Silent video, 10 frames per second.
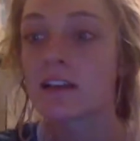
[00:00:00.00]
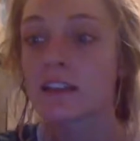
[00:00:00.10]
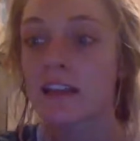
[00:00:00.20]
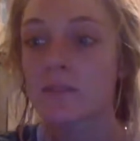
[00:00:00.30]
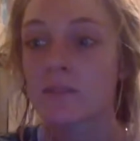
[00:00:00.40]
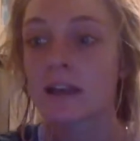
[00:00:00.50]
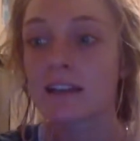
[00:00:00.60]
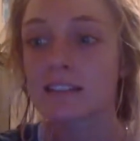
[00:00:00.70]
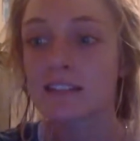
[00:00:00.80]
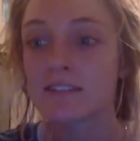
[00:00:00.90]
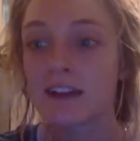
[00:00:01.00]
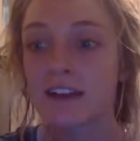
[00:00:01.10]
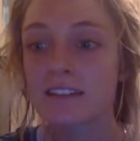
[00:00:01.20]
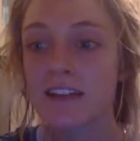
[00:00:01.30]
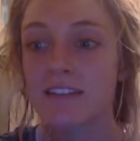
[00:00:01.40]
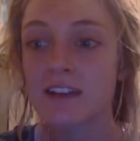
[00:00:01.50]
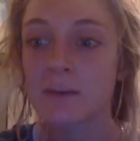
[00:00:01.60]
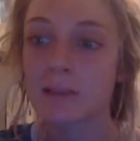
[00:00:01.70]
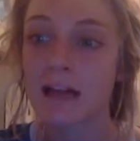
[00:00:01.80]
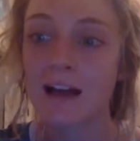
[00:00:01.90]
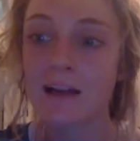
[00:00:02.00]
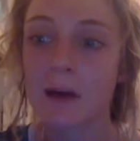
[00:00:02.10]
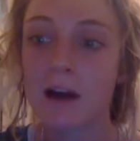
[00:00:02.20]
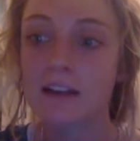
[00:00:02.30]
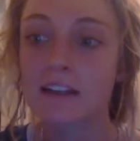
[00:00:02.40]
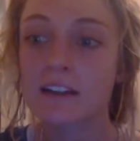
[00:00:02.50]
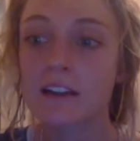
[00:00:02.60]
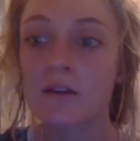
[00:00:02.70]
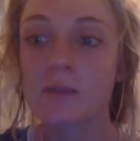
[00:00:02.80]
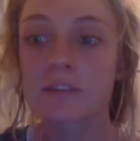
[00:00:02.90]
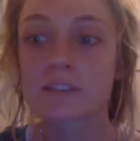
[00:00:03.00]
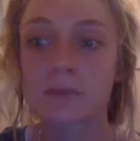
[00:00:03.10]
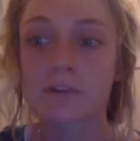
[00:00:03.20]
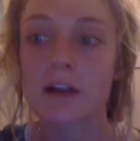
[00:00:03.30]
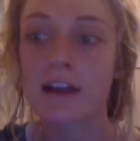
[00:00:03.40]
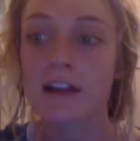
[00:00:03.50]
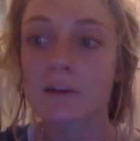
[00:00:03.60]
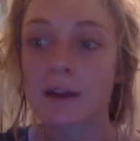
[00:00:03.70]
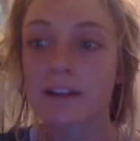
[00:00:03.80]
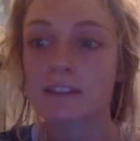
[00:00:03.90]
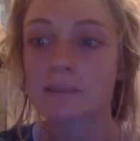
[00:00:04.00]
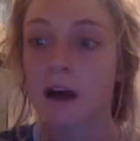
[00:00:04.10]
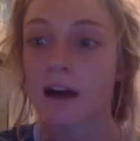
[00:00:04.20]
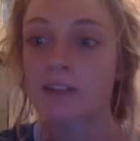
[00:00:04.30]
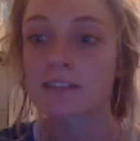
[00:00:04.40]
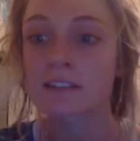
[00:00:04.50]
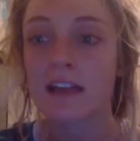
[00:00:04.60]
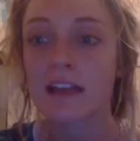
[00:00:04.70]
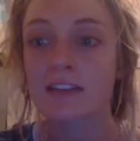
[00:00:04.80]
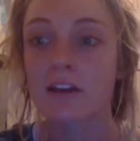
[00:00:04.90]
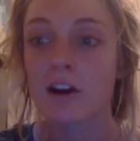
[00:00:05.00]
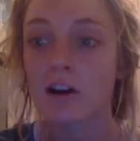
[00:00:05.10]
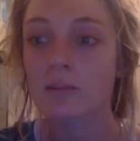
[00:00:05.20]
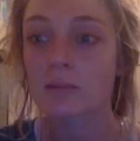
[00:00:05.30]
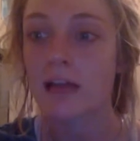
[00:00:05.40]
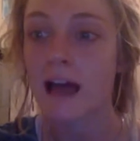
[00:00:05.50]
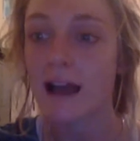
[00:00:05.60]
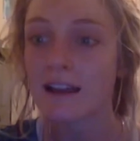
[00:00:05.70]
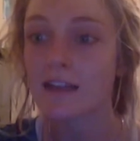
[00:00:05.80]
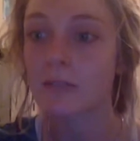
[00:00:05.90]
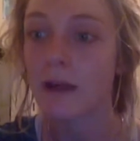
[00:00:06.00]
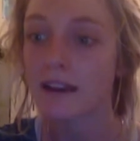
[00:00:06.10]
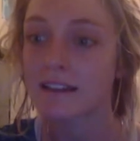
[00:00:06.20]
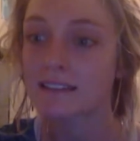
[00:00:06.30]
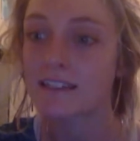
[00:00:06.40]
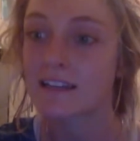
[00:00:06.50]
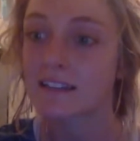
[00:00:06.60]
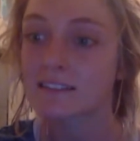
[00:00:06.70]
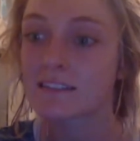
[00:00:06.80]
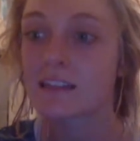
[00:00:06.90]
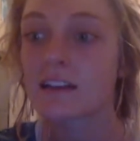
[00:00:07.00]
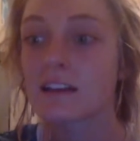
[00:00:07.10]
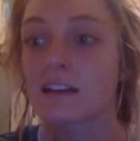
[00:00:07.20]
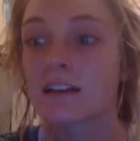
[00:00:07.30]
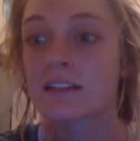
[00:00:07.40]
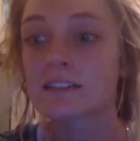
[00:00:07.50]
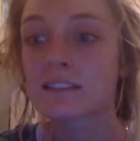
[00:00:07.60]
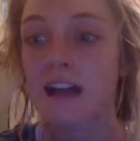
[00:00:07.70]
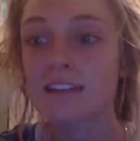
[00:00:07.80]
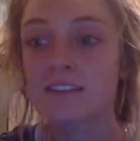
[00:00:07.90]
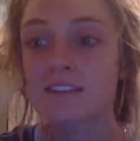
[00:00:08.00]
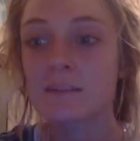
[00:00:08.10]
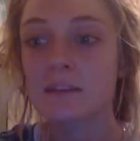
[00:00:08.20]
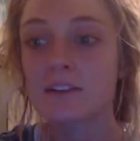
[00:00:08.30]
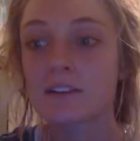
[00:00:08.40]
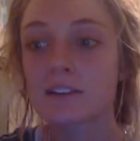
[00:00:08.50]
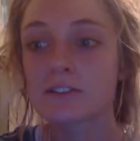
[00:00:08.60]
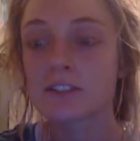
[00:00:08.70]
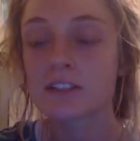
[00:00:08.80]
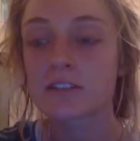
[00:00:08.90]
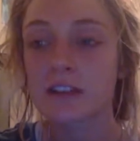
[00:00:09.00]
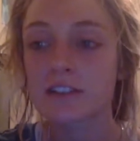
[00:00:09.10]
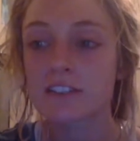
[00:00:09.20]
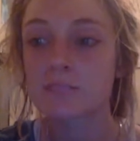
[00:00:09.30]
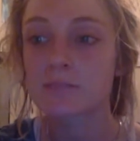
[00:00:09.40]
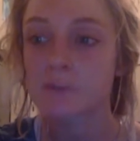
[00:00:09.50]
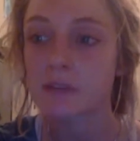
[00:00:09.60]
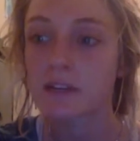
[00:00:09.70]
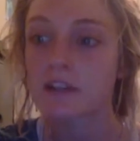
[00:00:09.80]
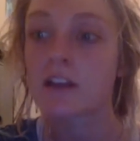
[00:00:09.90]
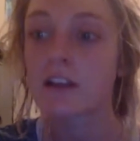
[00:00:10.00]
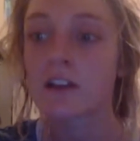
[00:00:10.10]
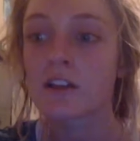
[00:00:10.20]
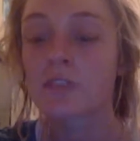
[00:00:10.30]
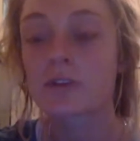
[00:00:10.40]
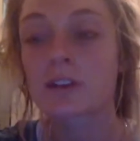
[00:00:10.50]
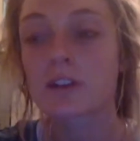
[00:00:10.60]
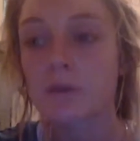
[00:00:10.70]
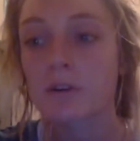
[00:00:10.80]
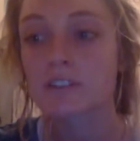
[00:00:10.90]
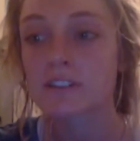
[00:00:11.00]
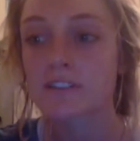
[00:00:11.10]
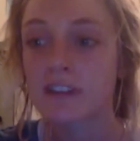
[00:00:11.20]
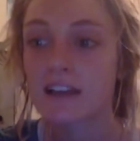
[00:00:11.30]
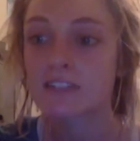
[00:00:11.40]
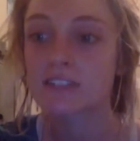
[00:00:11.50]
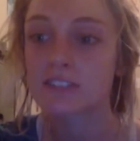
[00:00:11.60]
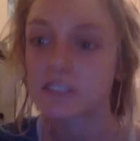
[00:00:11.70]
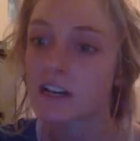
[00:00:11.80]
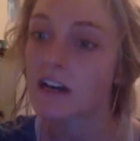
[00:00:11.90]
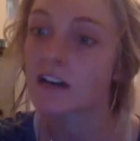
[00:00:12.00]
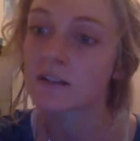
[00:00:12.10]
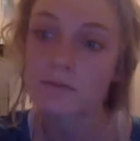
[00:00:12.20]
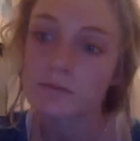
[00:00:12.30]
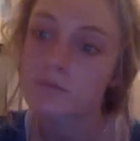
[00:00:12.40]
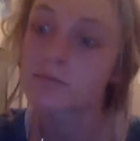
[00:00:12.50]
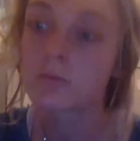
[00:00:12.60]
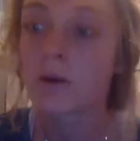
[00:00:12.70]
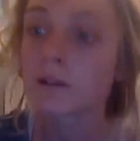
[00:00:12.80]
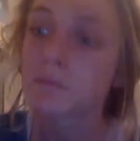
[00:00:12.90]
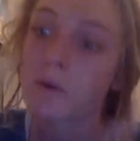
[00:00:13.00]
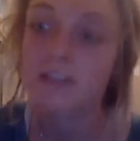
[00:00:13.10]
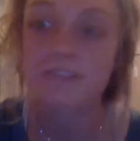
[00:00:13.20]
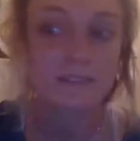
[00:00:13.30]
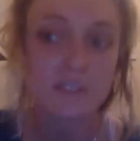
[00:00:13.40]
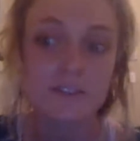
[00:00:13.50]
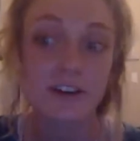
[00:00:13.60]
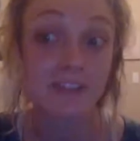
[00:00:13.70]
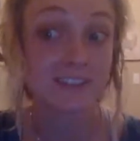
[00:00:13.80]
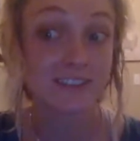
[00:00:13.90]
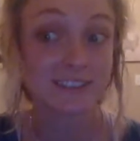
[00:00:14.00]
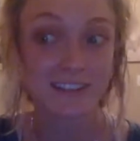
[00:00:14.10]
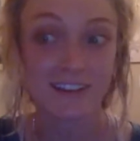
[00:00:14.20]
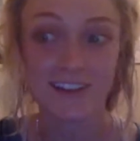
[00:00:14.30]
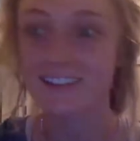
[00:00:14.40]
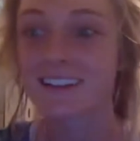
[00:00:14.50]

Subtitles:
They can be identified as having a black body with sporadic white spots and long black and white antennas. The size of the beetle usually ranges between 3/4 of an inch to 1.25 inches long.